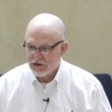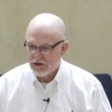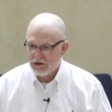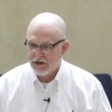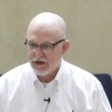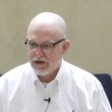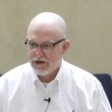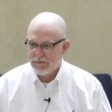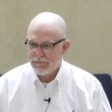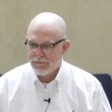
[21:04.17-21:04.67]

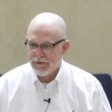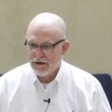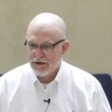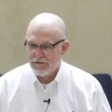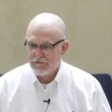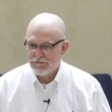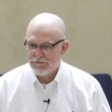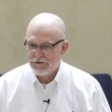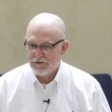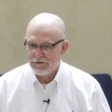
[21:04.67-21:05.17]
start getting
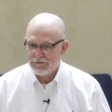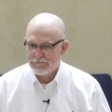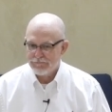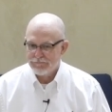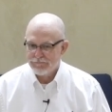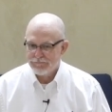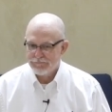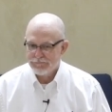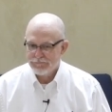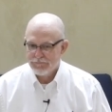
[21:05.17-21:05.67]
better for them.
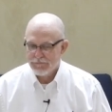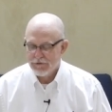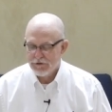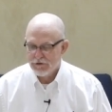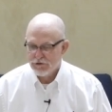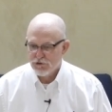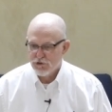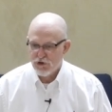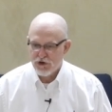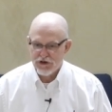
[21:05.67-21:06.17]

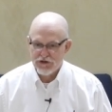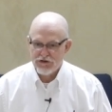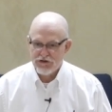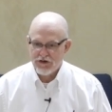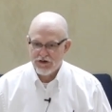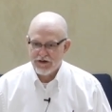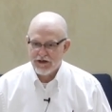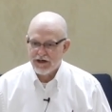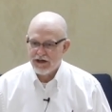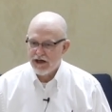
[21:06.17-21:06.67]

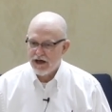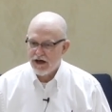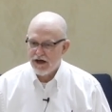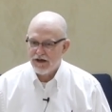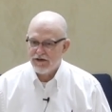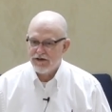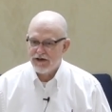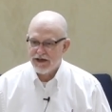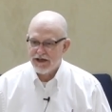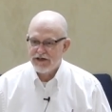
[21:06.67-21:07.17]
Trusting in
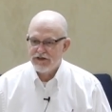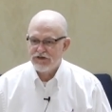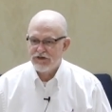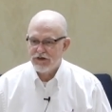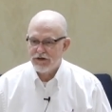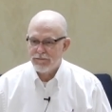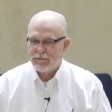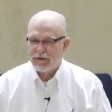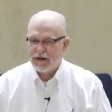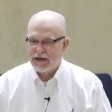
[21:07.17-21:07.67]
God that He's
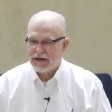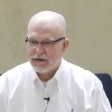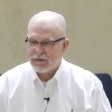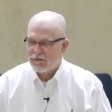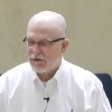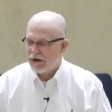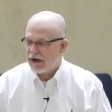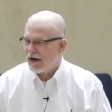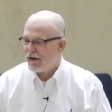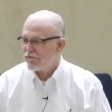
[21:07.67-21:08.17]
going to make
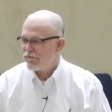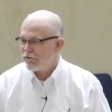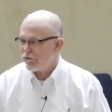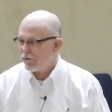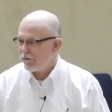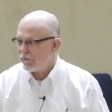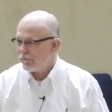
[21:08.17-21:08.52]
it right for